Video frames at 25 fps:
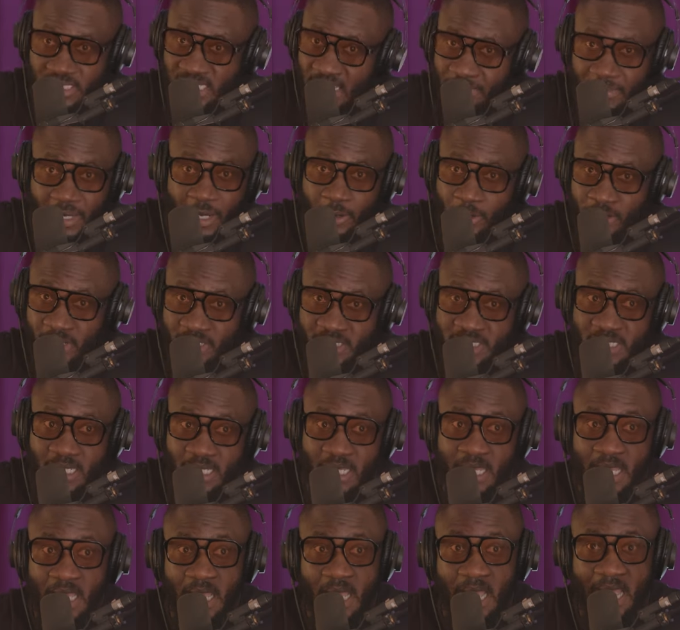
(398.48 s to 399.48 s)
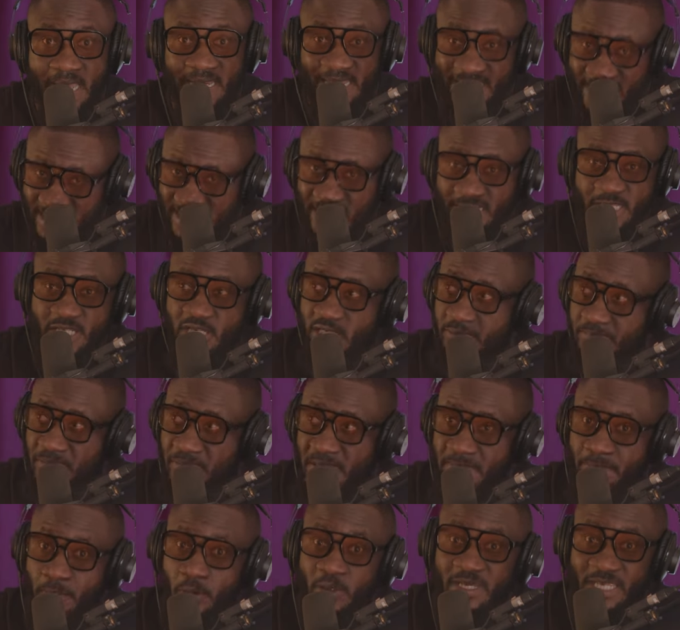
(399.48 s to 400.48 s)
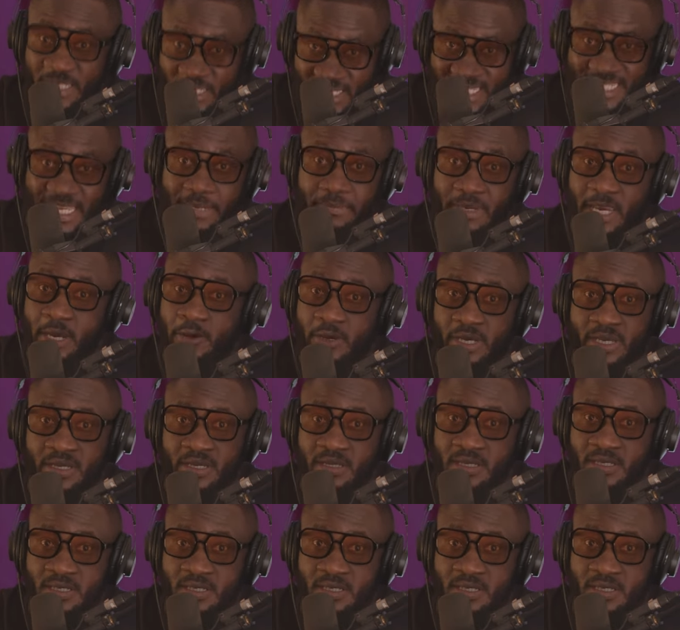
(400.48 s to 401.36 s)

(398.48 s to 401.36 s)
some areas and intelligent people in the same area.